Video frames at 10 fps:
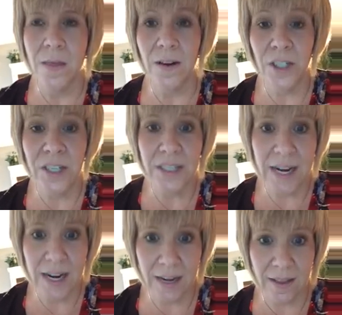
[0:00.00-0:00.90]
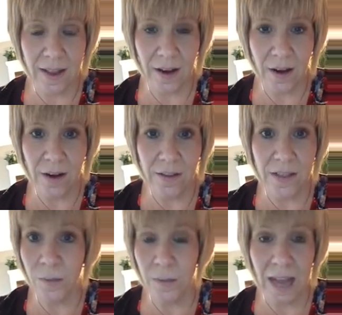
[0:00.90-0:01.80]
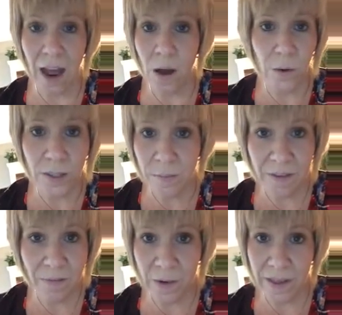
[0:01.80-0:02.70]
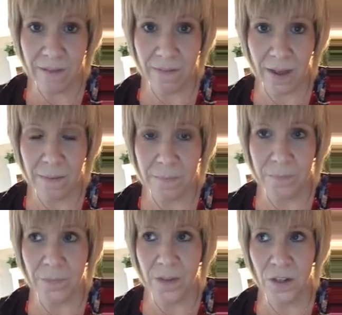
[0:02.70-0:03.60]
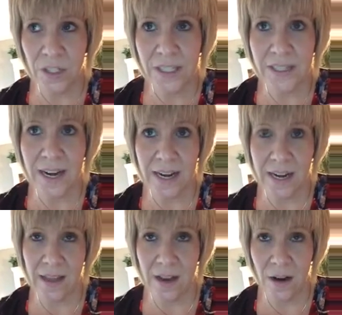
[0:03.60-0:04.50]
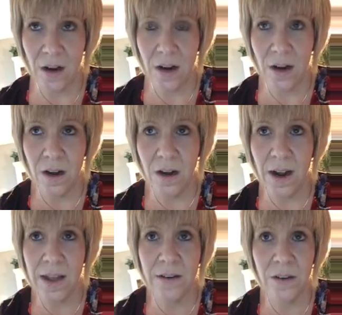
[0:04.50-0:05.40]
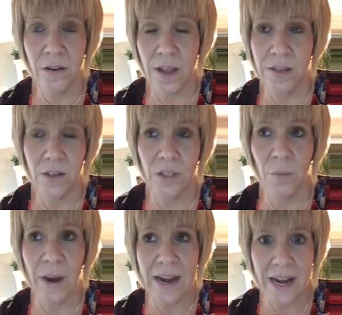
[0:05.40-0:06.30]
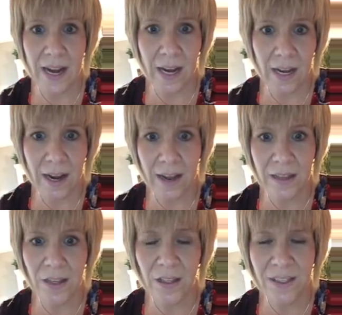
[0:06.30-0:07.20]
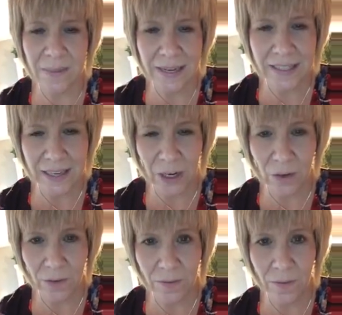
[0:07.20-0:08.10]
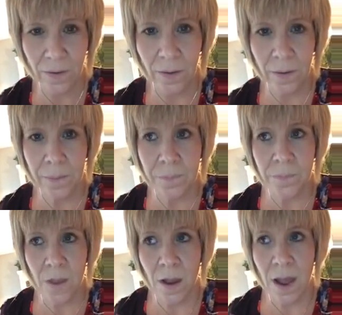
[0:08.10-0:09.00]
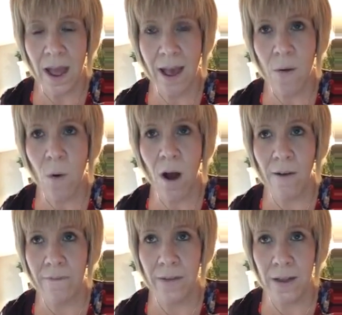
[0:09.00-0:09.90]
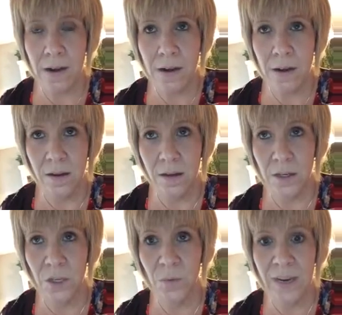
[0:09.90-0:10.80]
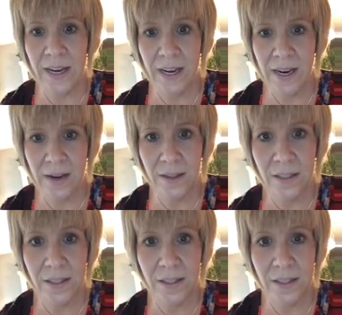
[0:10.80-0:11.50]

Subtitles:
They're just standing there. This was hours before the event. They're just standing there and they're just waiting. And I thought to myself, how often do we